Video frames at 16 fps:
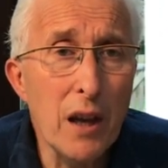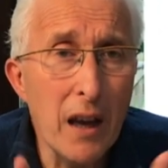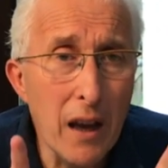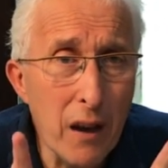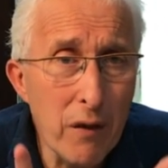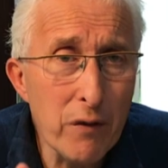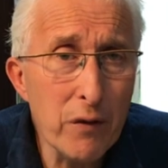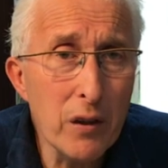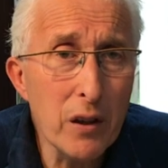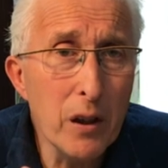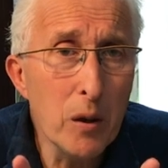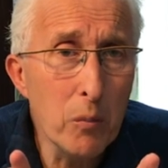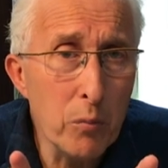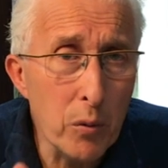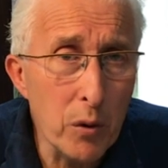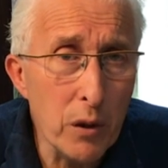every
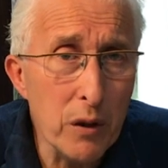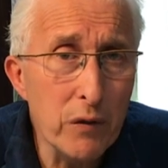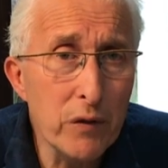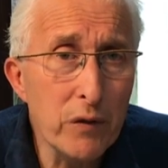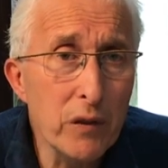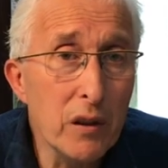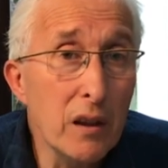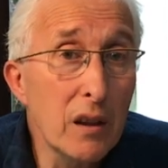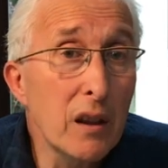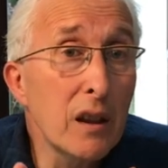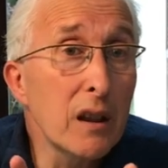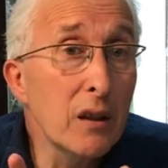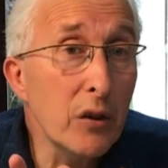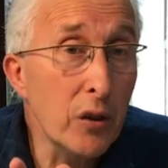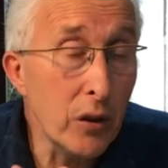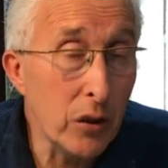brief
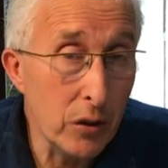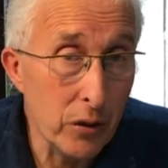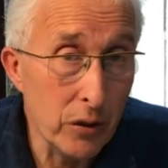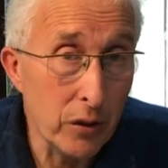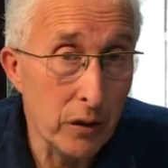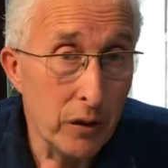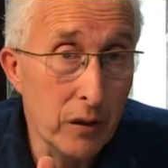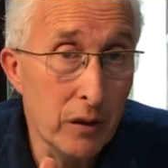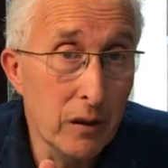encounter.